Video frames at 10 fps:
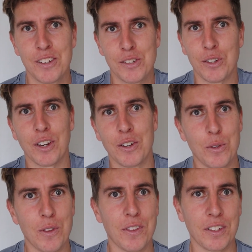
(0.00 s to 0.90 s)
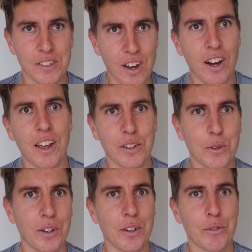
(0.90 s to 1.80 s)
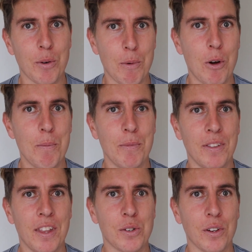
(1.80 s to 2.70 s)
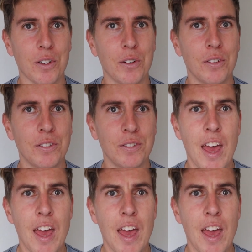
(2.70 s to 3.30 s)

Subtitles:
so I can do the things that I like doing from home, and that's really cool.